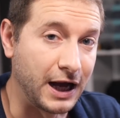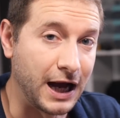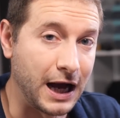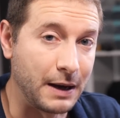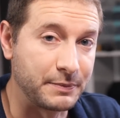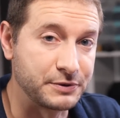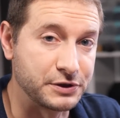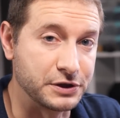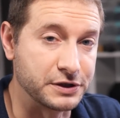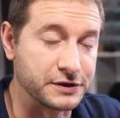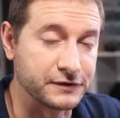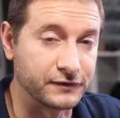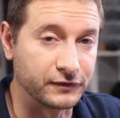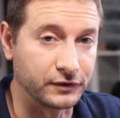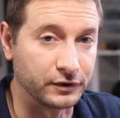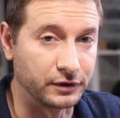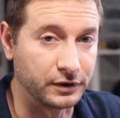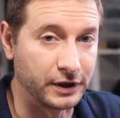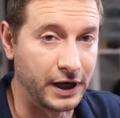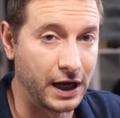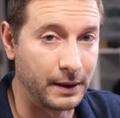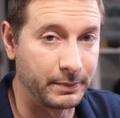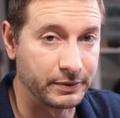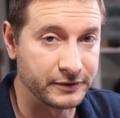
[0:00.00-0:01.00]
options
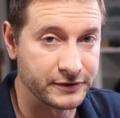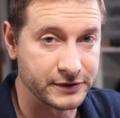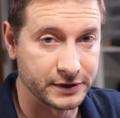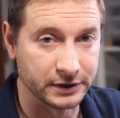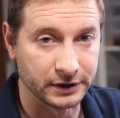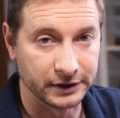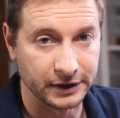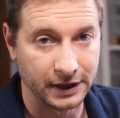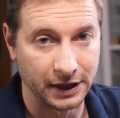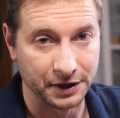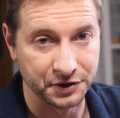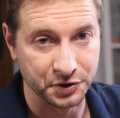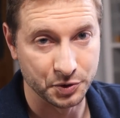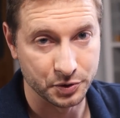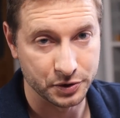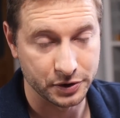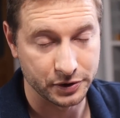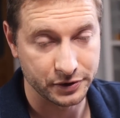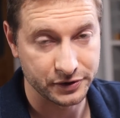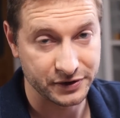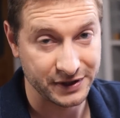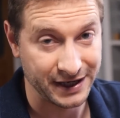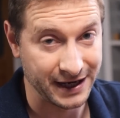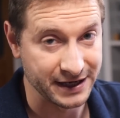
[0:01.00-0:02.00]
for Apple Silicon
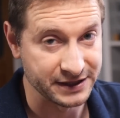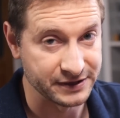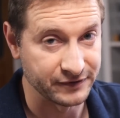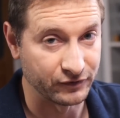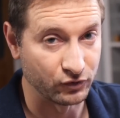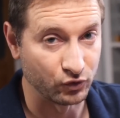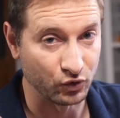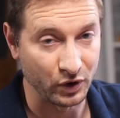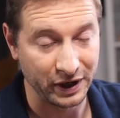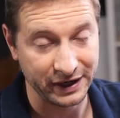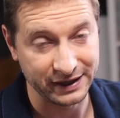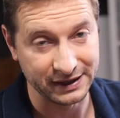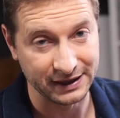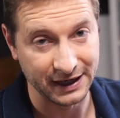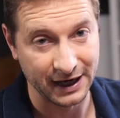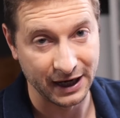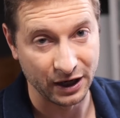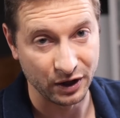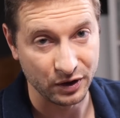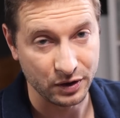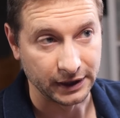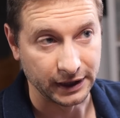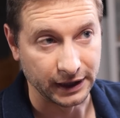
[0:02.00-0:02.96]
users as of right now,